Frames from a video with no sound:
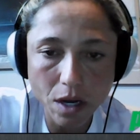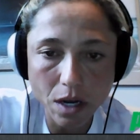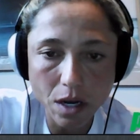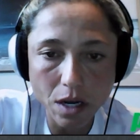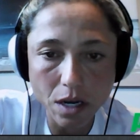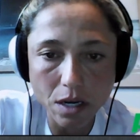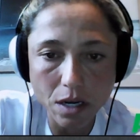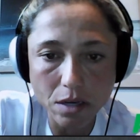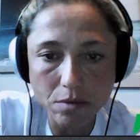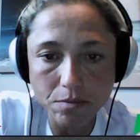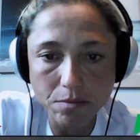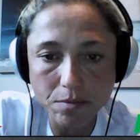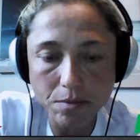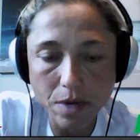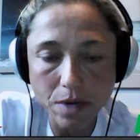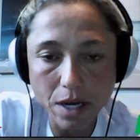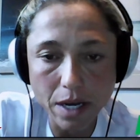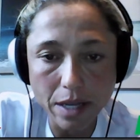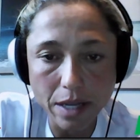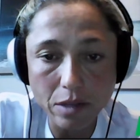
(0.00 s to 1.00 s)

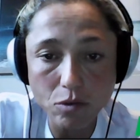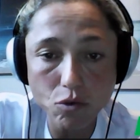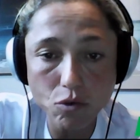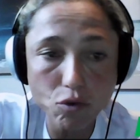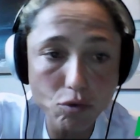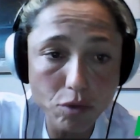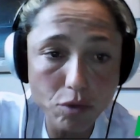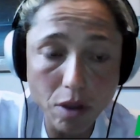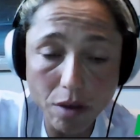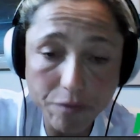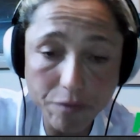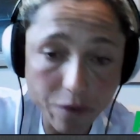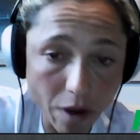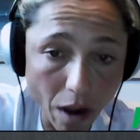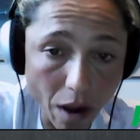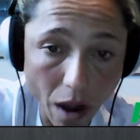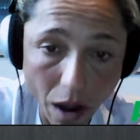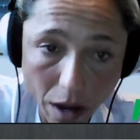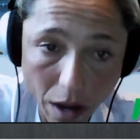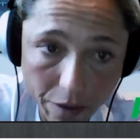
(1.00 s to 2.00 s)
I do love
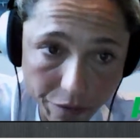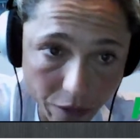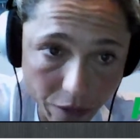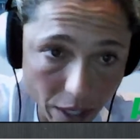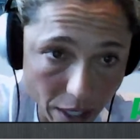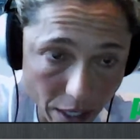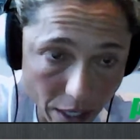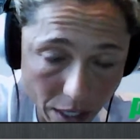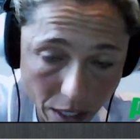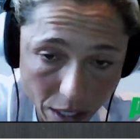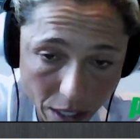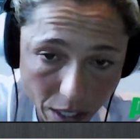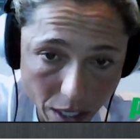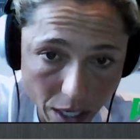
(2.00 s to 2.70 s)
coffee.